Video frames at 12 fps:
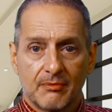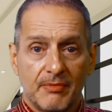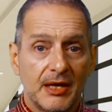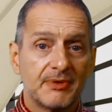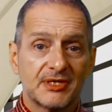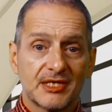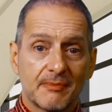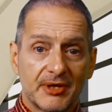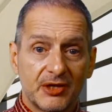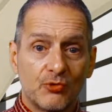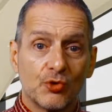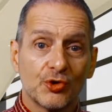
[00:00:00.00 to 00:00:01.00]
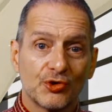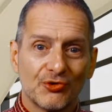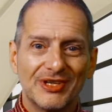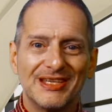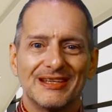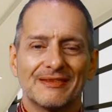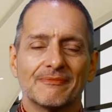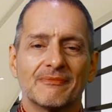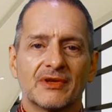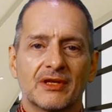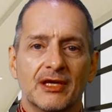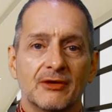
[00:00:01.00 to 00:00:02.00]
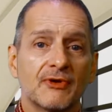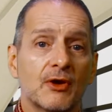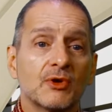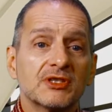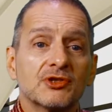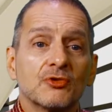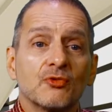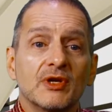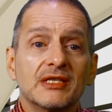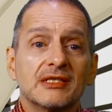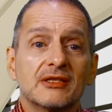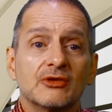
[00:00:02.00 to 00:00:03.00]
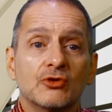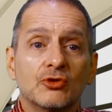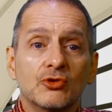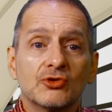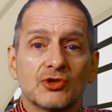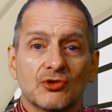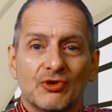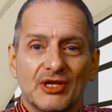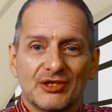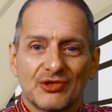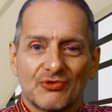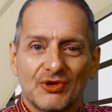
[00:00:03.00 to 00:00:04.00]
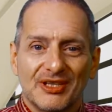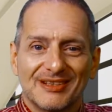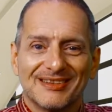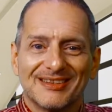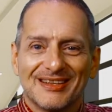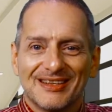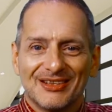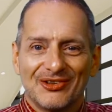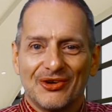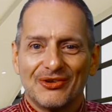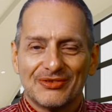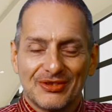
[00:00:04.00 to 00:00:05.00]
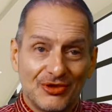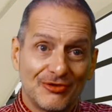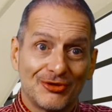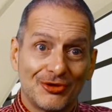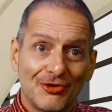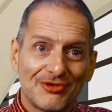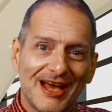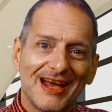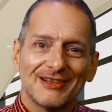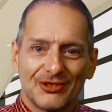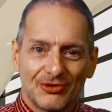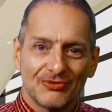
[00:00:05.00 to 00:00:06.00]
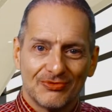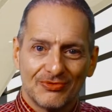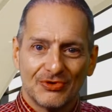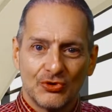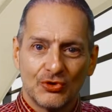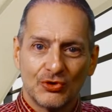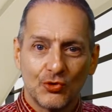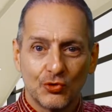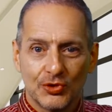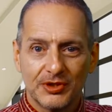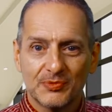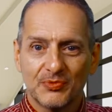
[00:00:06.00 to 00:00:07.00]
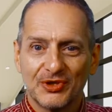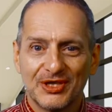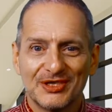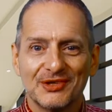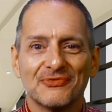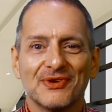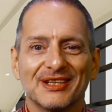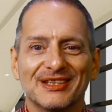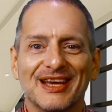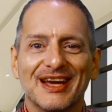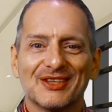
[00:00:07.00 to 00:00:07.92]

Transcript: Maybe somebody wore green. In fact, what's the reason you use a green screen? You know, do you even know that? You can, you can Google it. It's pretty easy to find the